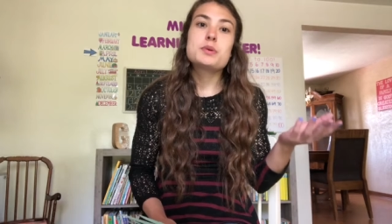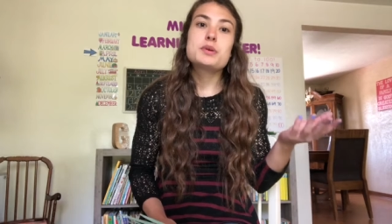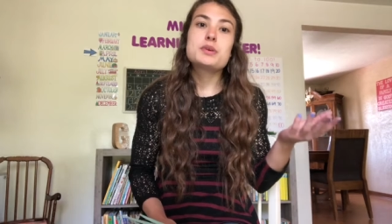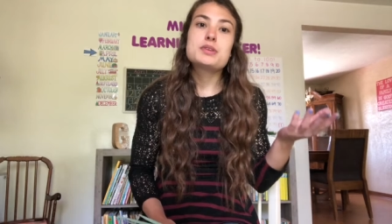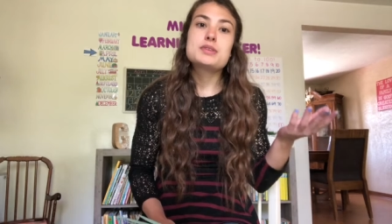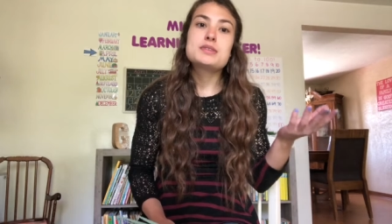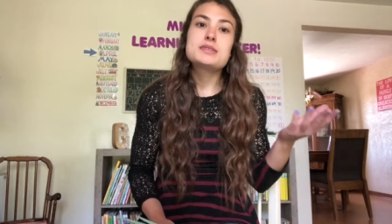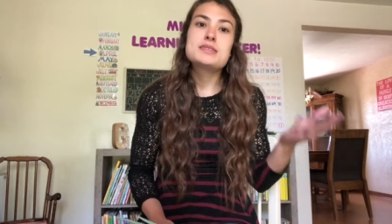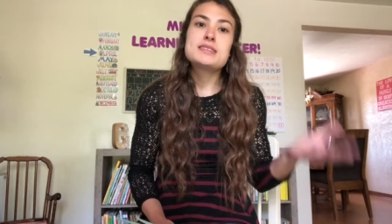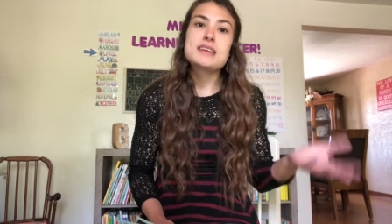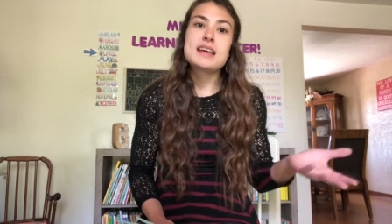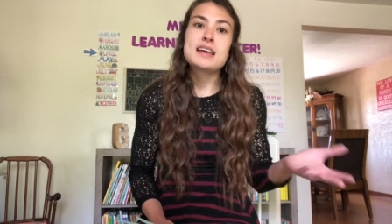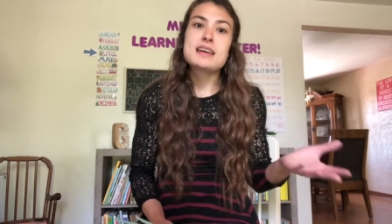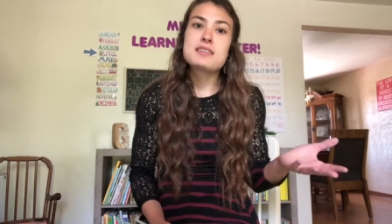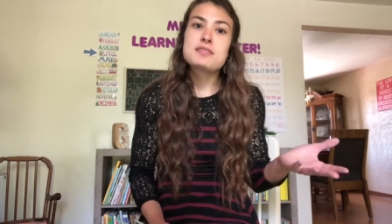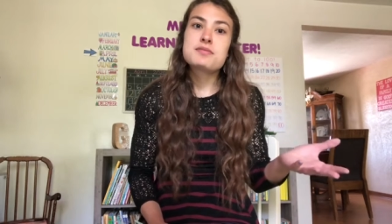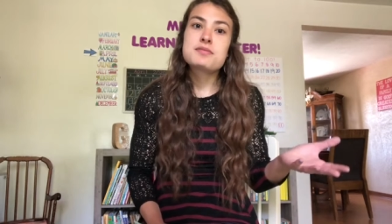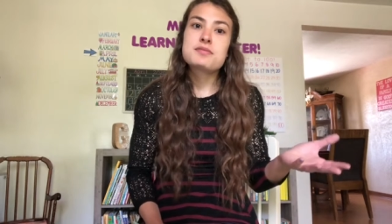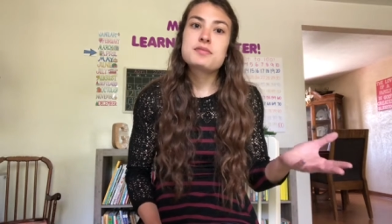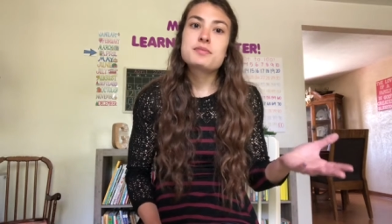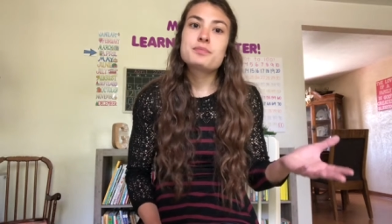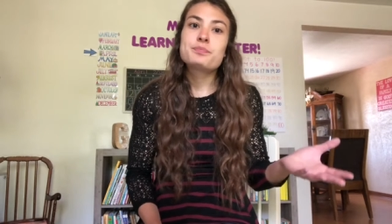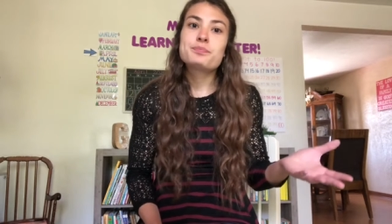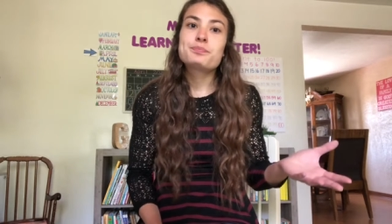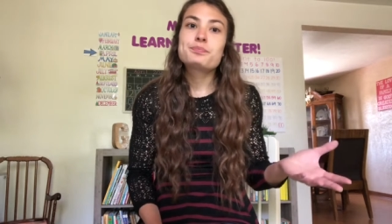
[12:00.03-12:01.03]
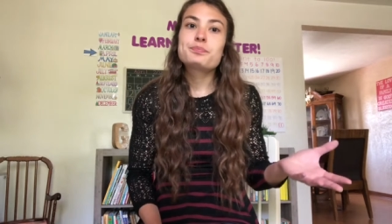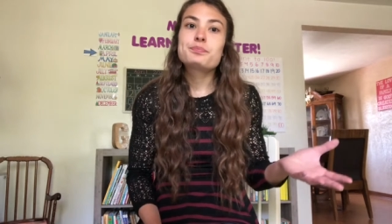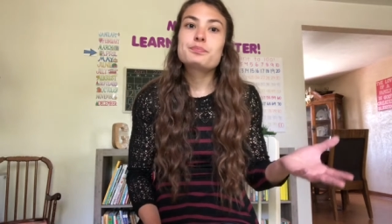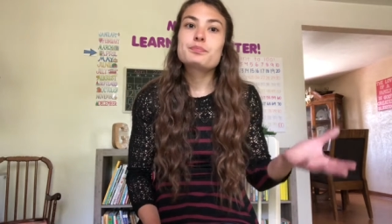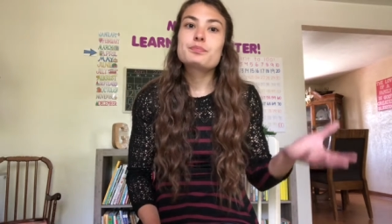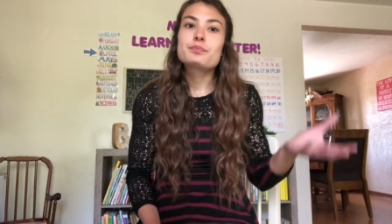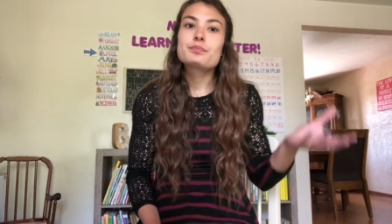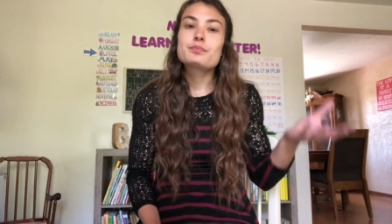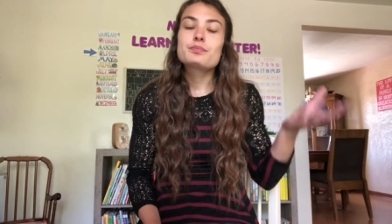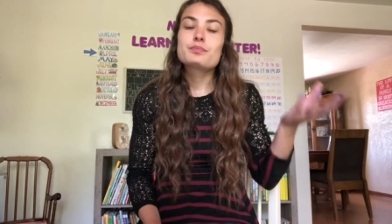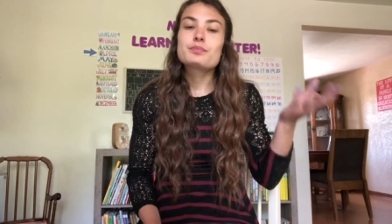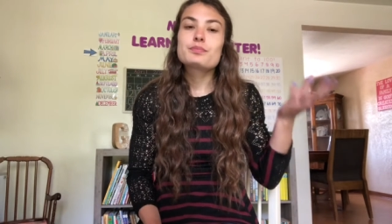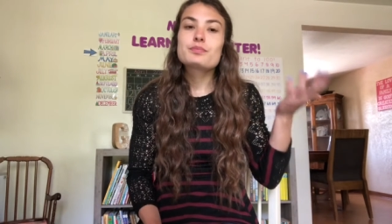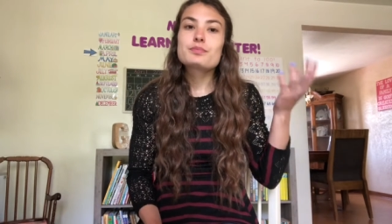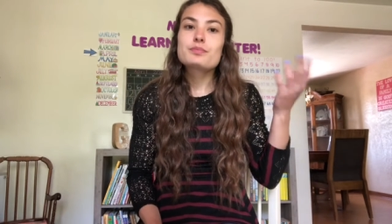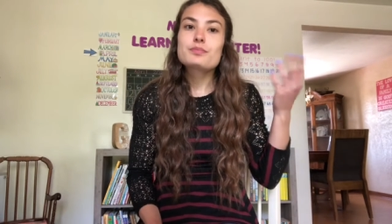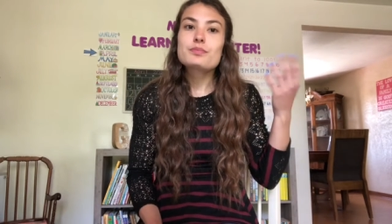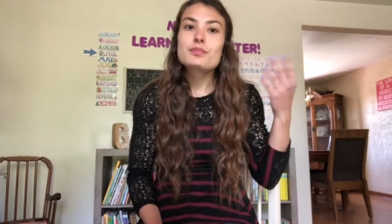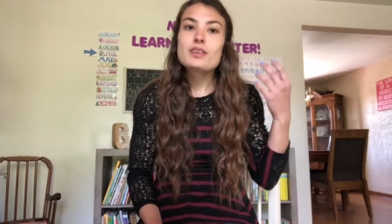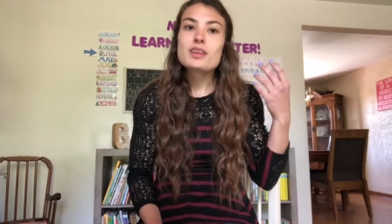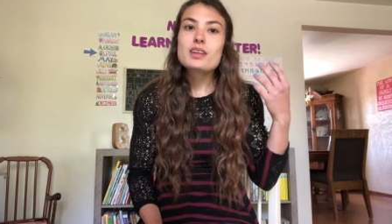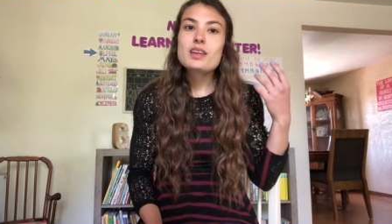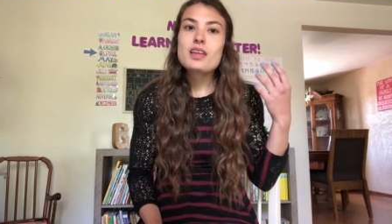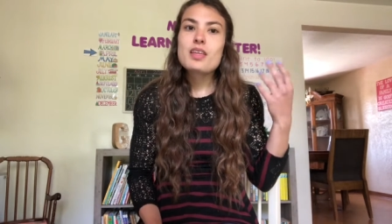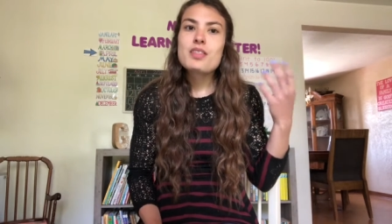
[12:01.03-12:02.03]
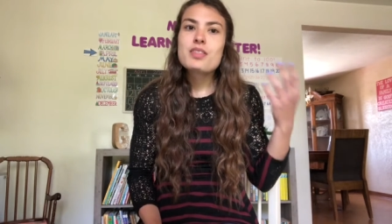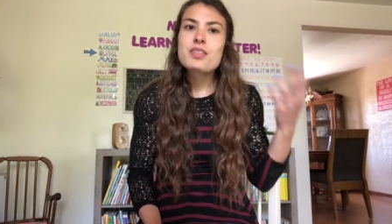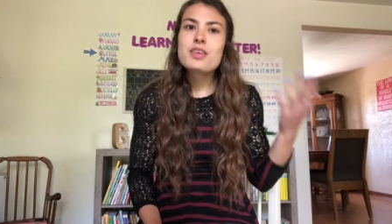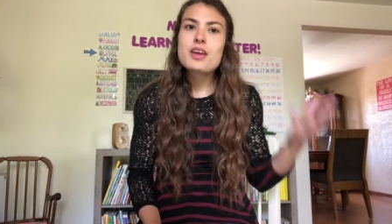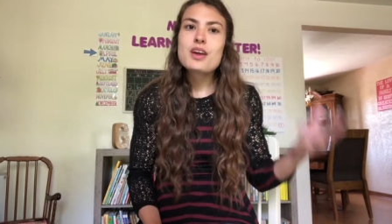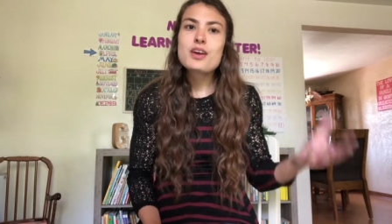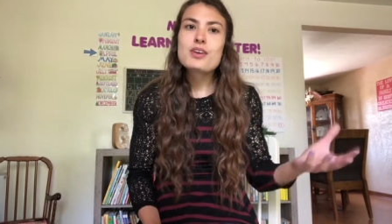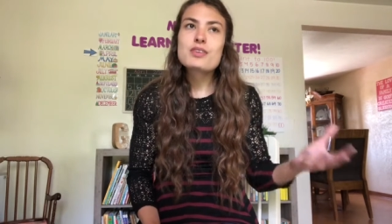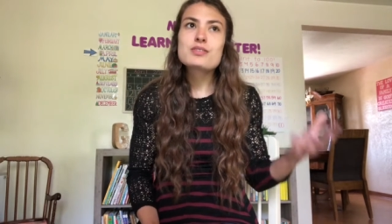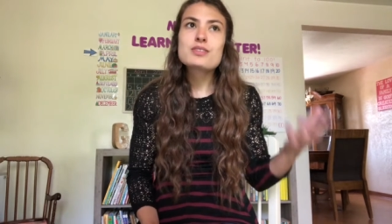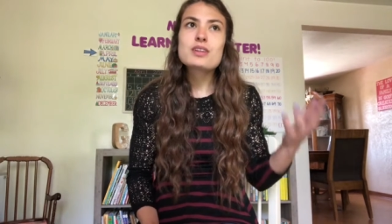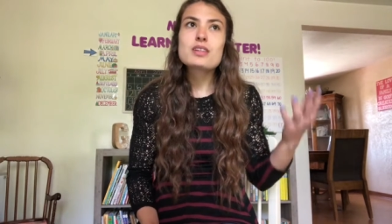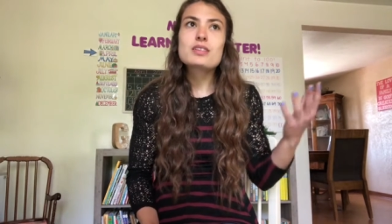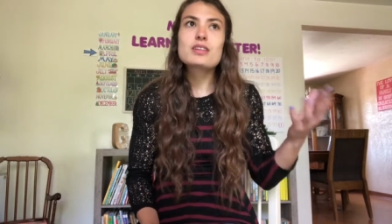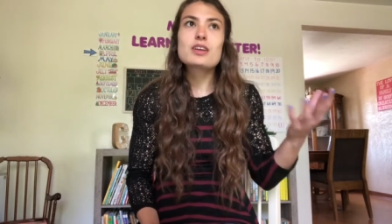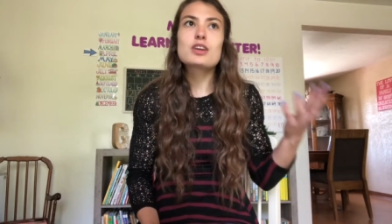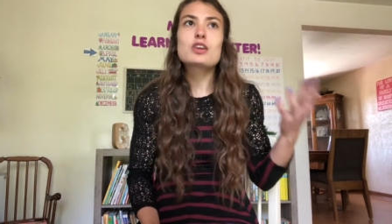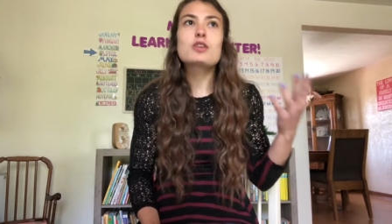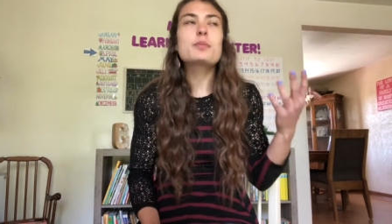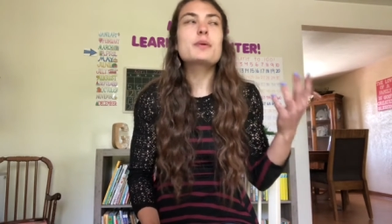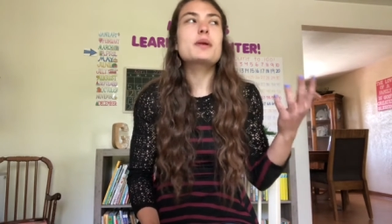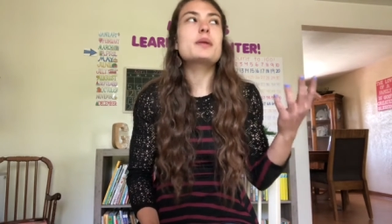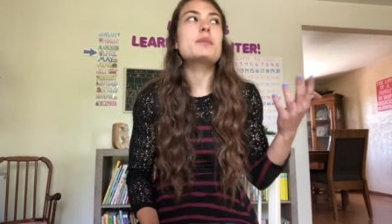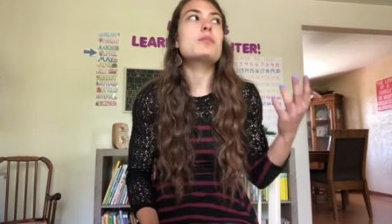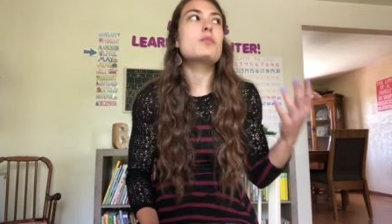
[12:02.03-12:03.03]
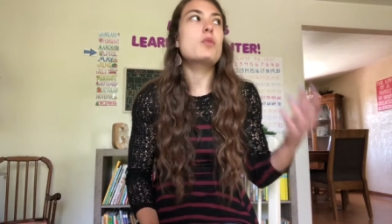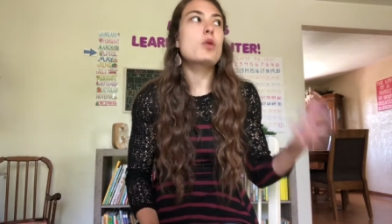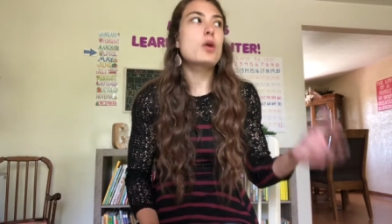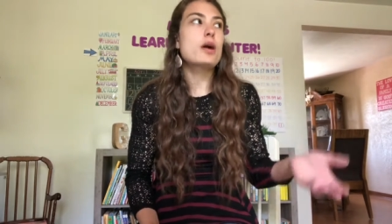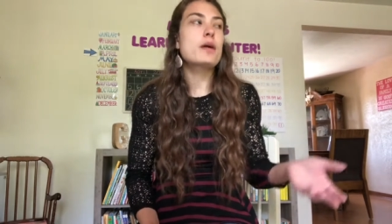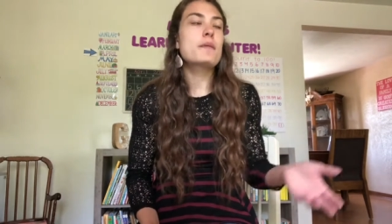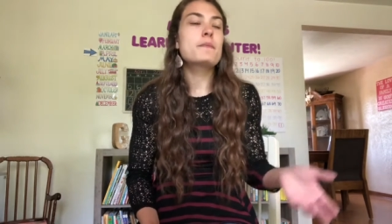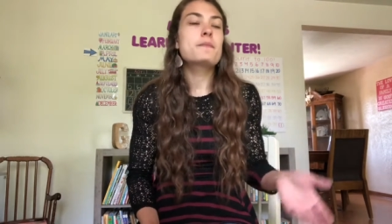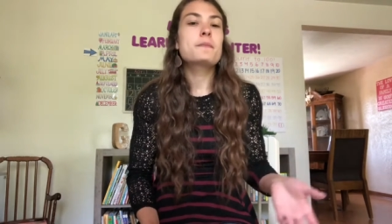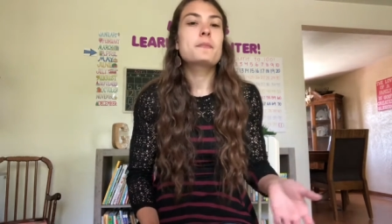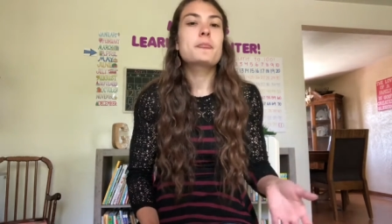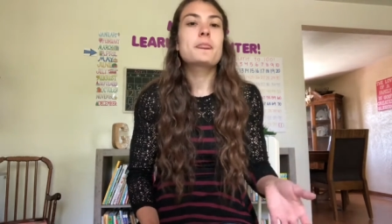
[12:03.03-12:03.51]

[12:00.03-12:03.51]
could save the earth a little bit more.